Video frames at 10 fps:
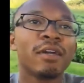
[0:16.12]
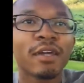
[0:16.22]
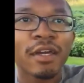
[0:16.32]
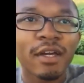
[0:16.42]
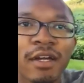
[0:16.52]
but
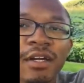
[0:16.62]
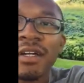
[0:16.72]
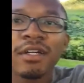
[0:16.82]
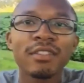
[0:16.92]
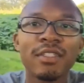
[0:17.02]
yeah,
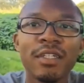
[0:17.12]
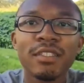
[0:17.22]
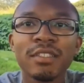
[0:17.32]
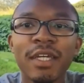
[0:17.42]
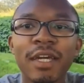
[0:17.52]
uh,
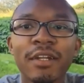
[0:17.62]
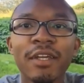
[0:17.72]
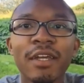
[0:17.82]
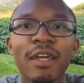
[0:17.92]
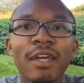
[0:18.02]
today's
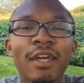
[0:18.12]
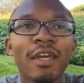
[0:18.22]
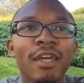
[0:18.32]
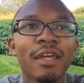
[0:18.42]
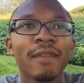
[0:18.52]
Saturday
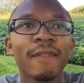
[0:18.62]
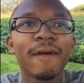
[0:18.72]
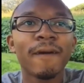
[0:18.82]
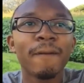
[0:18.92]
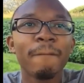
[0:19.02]
and
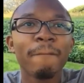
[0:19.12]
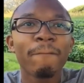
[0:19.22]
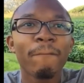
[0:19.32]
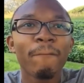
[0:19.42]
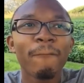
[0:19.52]

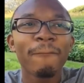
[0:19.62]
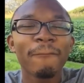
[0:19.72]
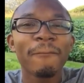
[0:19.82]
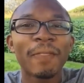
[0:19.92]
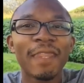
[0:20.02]
um
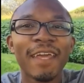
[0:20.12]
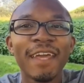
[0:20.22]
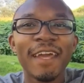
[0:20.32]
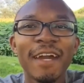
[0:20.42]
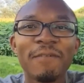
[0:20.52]

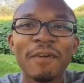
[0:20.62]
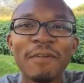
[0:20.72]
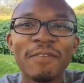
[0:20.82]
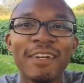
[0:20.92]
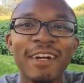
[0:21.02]
I'm
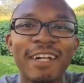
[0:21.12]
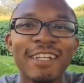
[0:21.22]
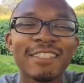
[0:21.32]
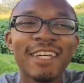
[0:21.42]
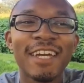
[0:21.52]
gonna be
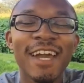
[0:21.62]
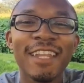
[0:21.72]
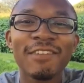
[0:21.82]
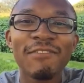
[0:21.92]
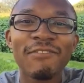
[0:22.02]
honest, I, I
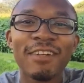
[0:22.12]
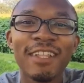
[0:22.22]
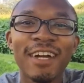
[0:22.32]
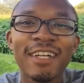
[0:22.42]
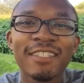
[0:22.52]
didn't
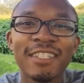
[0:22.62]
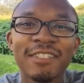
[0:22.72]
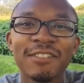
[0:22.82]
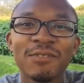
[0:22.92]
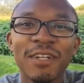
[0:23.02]
realize that
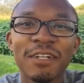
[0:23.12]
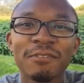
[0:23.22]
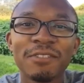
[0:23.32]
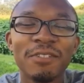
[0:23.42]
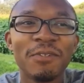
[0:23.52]
this is what I
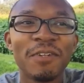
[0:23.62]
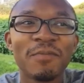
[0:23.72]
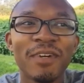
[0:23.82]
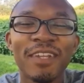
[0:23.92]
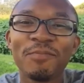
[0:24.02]
was
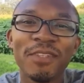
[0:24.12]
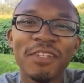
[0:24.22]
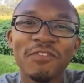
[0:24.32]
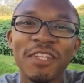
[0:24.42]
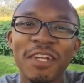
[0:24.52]
doing, but I
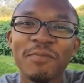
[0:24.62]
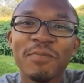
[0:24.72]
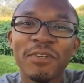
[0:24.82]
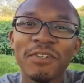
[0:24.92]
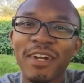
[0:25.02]
believe that I'm
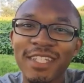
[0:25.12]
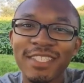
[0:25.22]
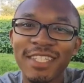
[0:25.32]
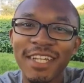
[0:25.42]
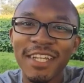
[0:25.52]

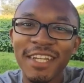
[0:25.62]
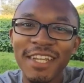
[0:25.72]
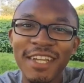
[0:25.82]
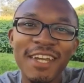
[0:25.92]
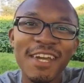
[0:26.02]

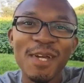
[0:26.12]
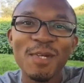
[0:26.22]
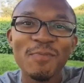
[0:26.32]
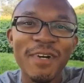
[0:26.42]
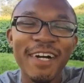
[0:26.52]
procrastinating
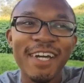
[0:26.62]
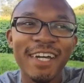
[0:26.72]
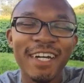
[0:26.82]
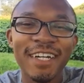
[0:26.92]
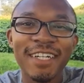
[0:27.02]

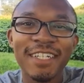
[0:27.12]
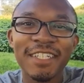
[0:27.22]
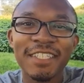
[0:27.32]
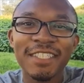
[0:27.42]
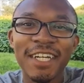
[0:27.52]
my
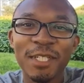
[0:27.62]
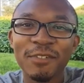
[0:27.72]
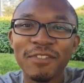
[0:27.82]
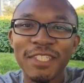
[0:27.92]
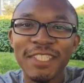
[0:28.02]
uh
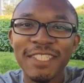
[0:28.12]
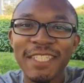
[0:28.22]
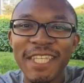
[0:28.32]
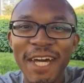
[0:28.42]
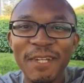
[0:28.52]
television
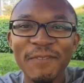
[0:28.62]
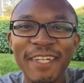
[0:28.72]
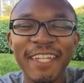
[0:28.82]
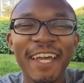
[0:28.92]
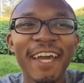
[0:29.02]

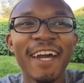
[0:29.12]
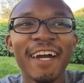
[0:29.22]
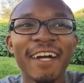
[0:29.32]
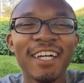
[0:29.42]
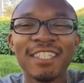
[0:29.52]
assignment
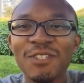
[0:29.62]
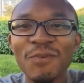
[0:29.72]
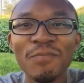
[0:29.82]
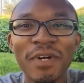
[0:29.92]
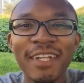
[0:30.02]
uh, it's
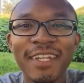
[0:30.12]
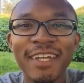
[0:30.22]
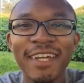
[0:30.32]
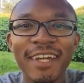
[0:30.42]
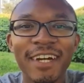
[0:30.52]
due
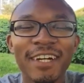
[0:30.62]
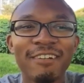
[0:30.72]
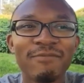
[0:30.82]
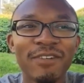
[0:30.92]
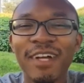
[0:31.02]
Monday,
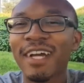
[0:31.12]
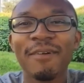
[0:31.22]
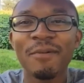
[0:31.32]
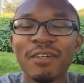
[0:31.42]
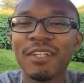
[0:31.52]
um, so like
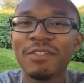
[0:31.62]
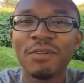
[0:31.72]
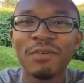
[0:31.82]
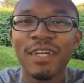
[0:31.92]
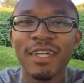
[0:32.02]
I'm, gonna
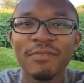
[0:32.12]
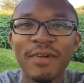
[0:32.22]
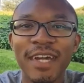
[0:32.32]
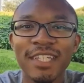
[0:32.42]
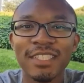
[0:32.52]
do it when I get
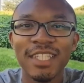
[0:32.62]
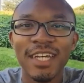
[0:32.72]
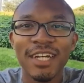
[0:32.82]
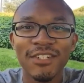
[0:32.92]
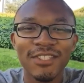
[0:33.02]
back into the
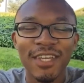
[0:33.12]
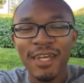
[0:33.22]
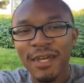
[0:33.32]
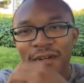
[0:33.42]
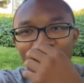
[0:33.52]
house.
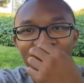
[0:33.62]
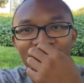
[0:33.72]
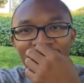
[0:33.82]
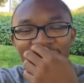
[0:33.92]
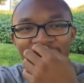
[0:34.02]

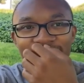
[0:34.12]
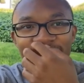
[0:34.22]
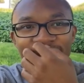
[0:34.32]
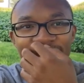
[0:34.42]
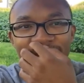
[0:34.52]
But
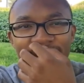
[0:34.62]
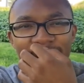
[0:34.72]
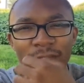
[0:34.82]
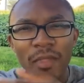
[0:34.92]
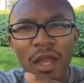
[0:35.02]
um,
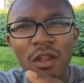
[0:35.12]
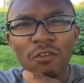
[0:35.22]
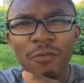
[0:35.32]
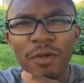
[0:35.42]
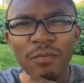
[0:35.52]
I
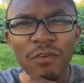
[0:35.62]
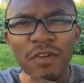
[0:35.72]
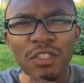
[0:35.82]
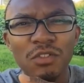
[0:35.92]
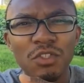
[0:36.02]
don't remember
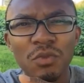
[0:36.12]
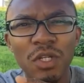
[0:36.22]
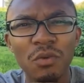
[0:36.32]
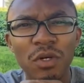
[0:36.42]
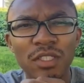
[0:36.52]
if I told you
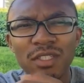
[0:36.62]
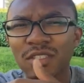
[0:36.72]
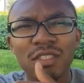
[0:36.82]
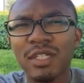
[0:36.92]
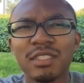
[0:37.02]
what it was.
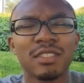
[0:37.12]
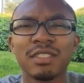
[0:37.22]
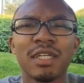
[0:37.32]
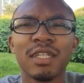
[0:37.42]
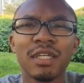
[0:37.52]
I'll just I'll
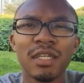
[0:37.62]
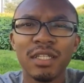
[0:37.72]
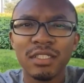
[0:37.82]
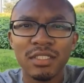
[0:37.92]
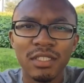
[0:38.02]
just say it
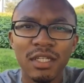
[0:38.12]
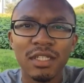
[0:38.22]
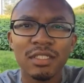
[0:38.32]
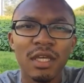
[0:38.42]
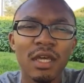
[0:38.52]
again just in
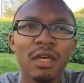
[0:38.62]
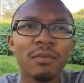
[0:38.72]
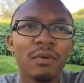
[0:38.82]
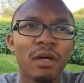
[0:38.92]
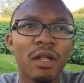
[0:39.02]
case.
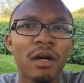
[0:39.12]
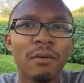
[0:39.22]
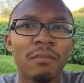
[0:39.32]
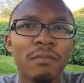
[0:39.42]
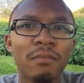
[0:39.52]
But
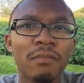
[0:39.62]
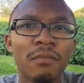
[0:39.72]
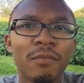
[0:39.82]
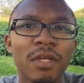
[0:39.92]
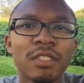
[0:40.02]

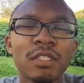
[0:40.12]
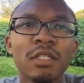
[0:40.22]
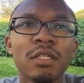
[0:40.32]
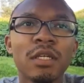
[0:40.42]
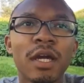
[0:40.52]
um, but
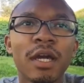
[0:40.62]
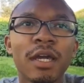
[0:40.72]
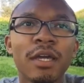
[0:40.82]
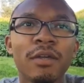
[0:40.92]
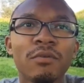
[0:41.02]
basically,
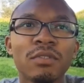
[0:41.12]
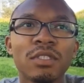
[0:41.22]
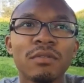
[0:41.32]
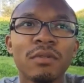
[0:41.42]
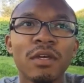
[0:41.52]
I what
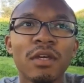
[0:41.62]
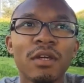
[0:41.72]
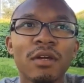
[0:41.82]
was it?